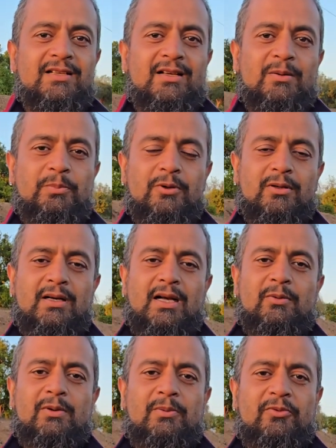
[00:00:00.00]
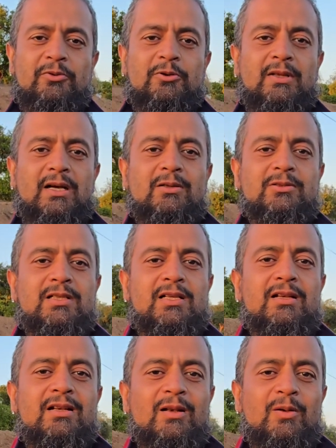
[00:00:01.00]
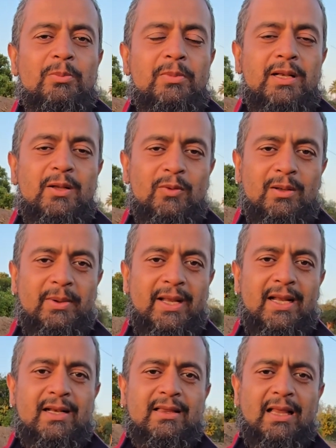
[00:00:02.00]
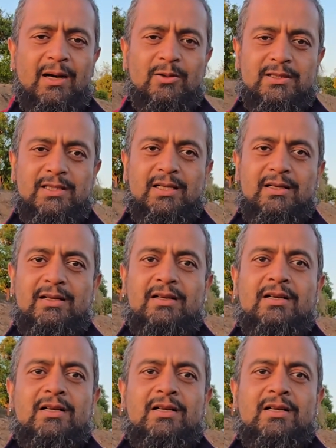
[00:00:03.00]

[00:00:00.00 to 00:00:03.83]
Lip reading: Now Pokhara will be 4,000, Lumini will be 8,000.